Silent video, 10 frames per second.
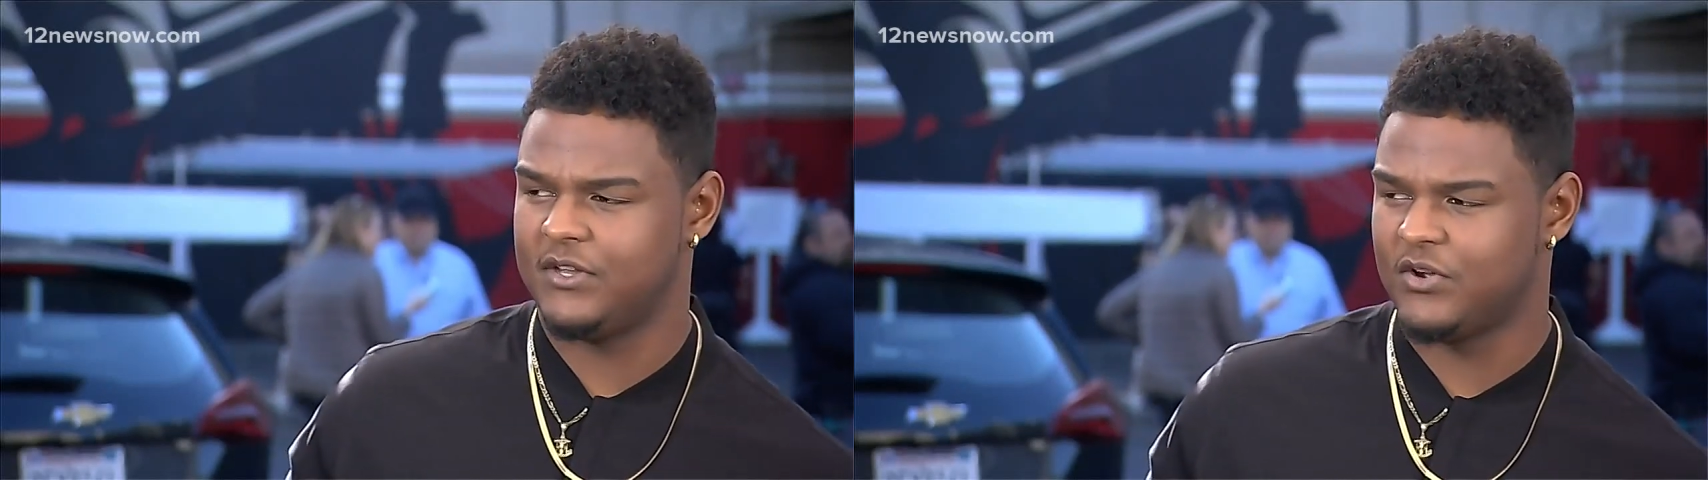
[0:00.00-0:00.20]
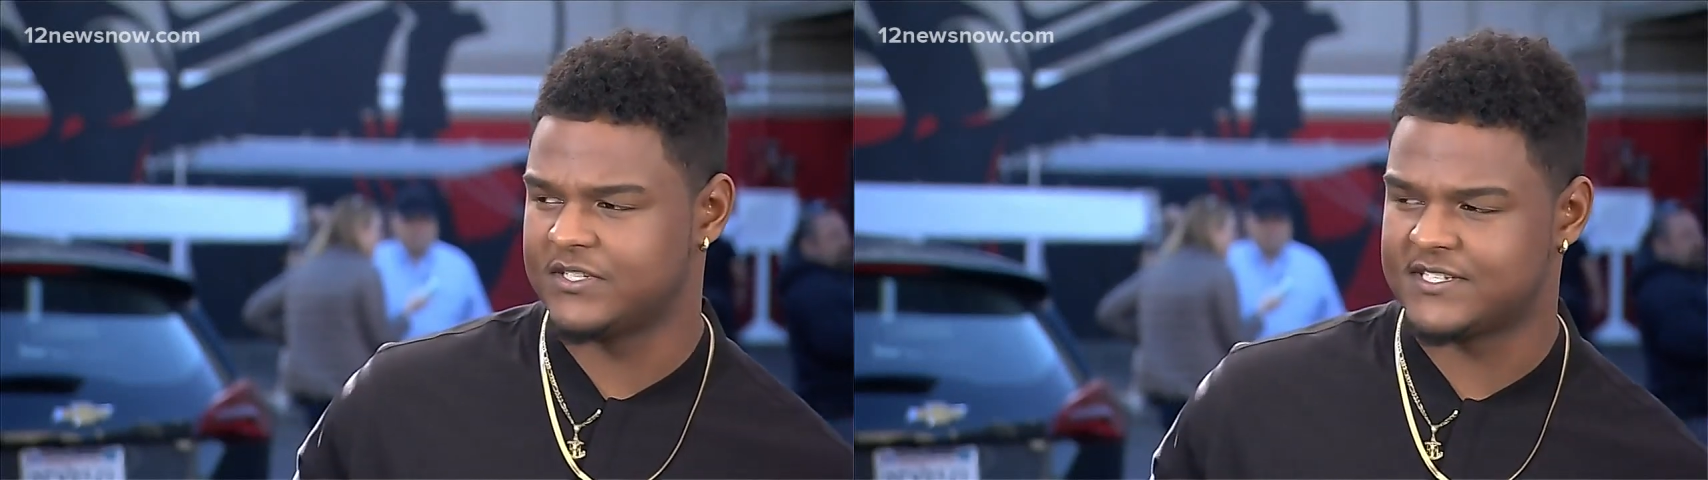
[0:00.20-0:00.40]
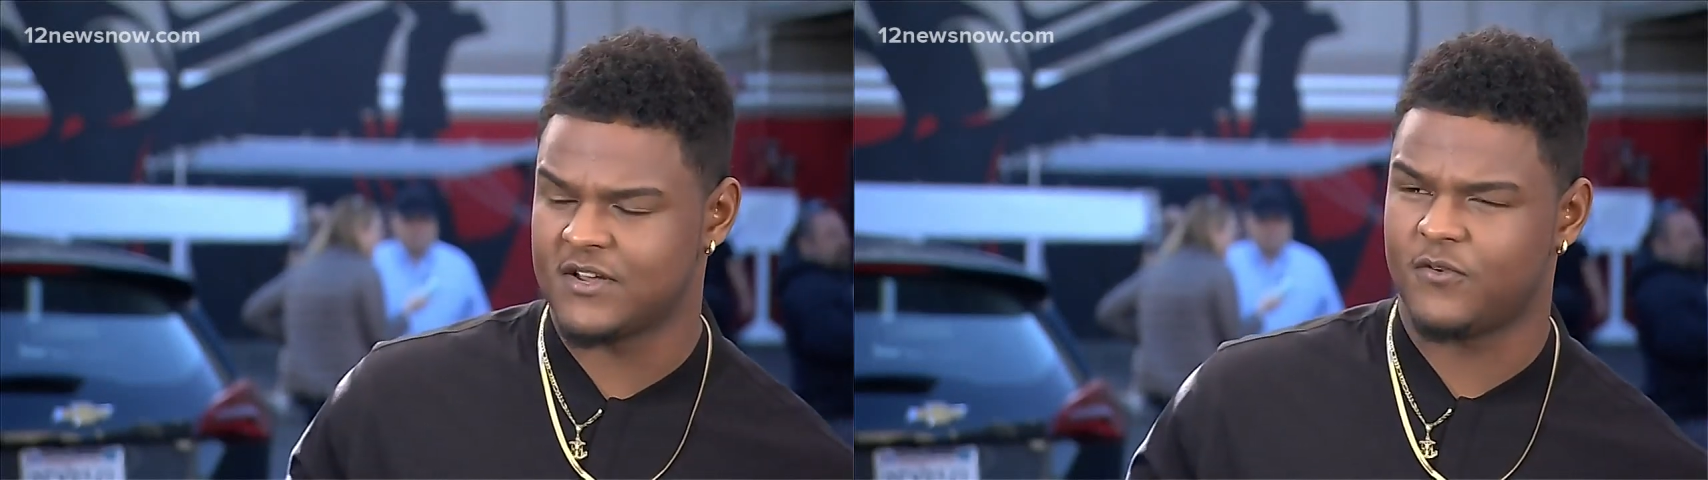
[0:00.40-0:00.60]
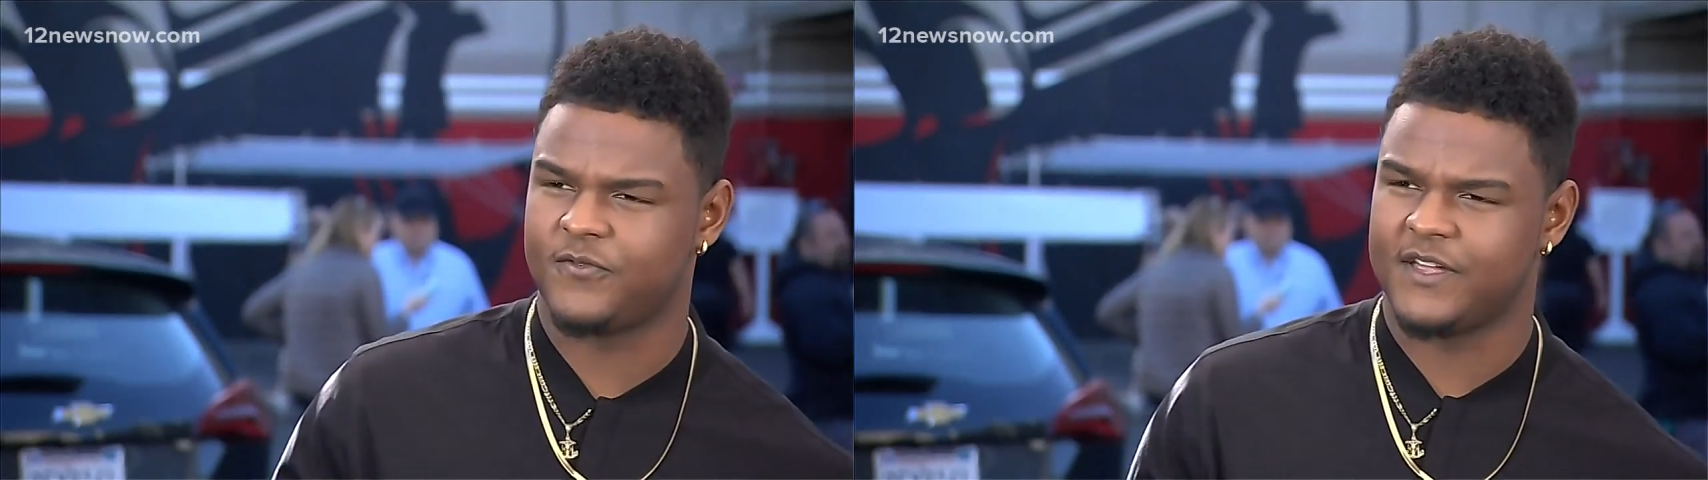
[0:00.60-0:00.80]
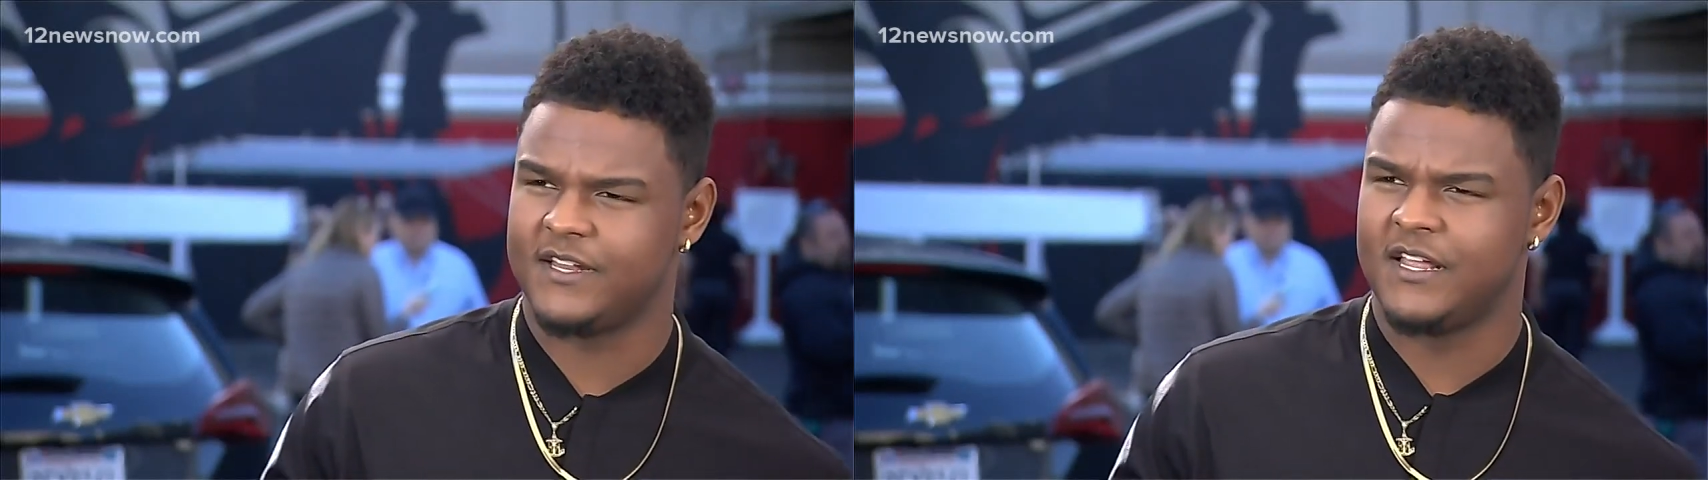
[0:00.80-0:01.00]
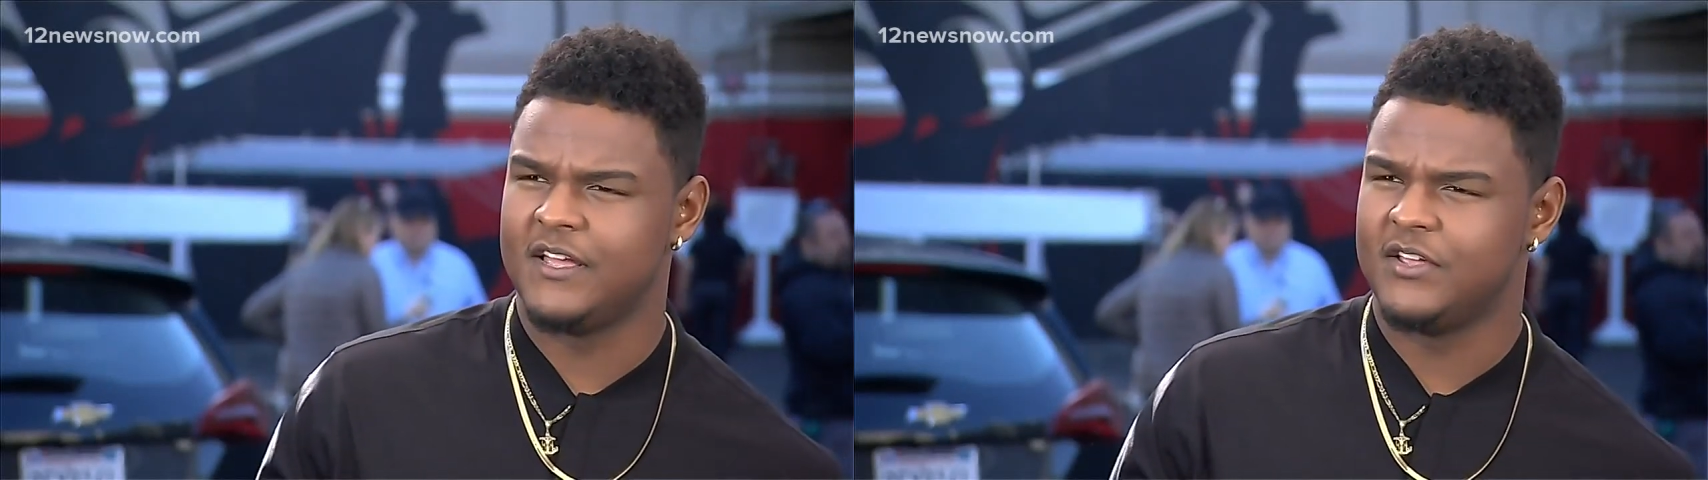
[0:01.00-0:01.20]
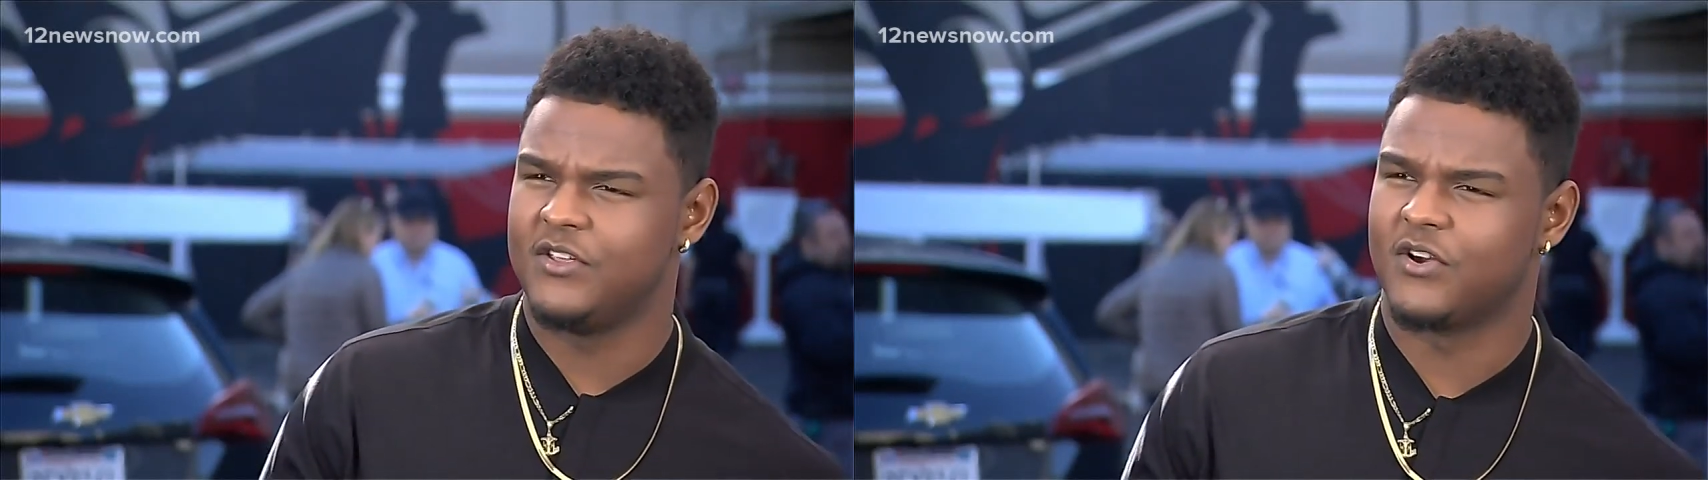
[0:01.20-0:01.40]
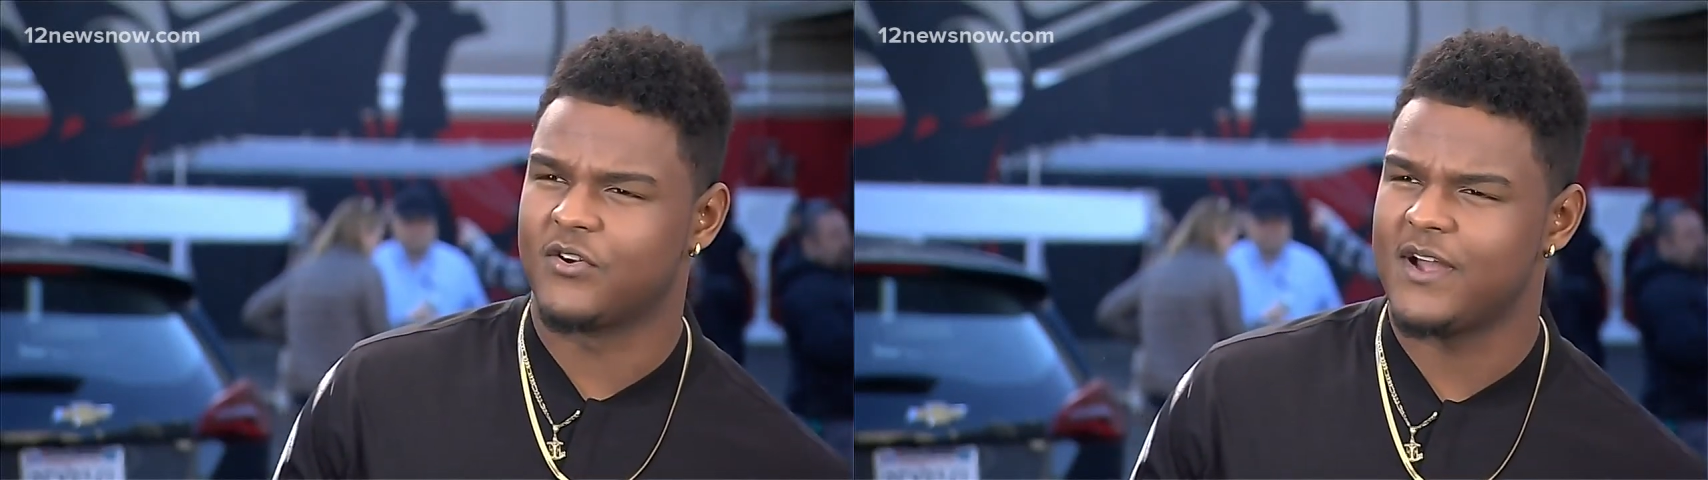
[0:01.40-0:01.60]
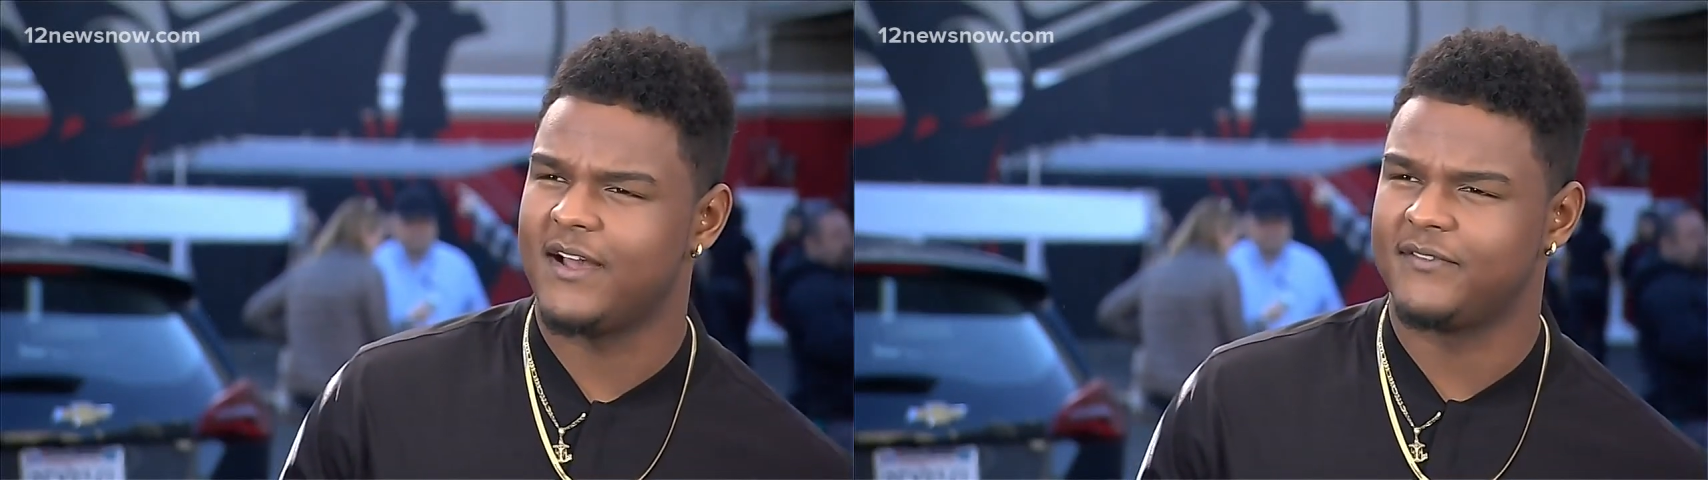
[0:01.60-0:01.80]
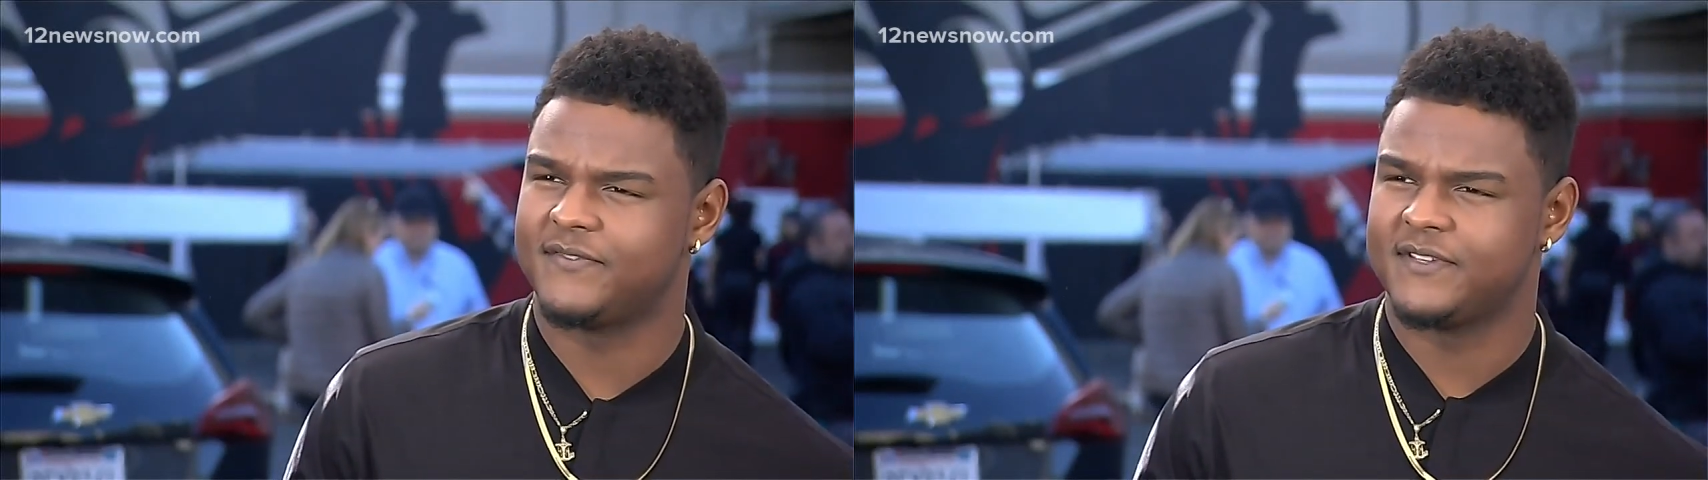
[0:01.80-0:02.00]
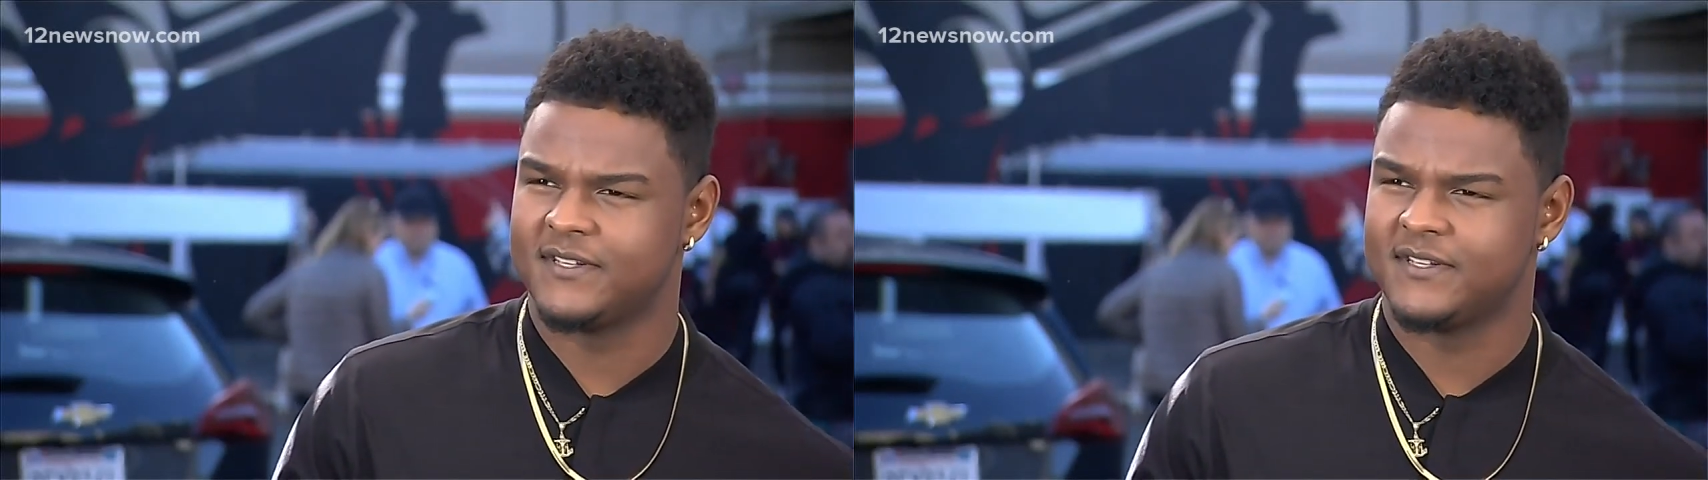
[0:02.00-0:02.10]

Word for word: yourself and your craft.